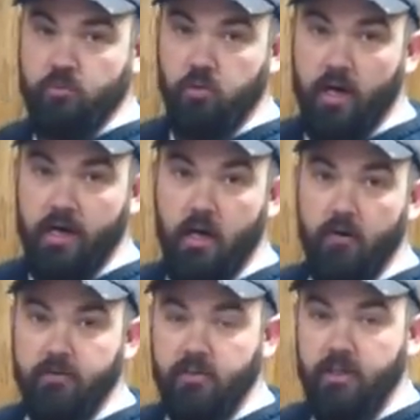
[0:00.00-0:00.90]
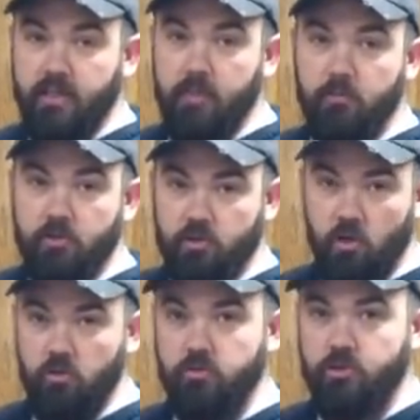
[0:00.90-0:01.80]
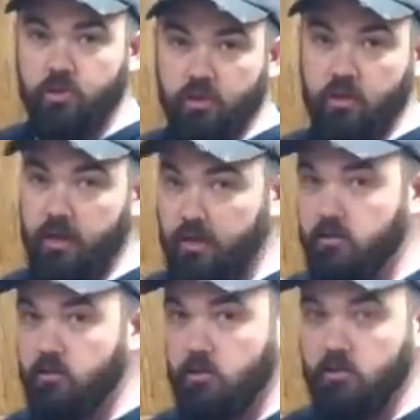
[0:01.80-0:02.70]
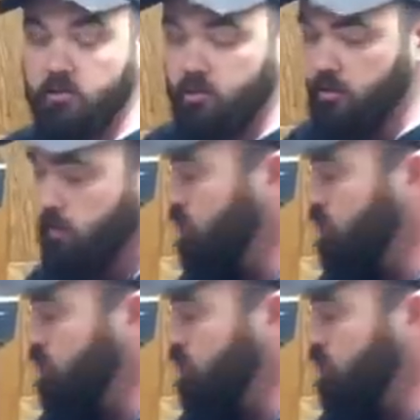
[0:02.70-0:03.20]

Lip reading: this brine off. It's going to keep the salt and sugar in solution,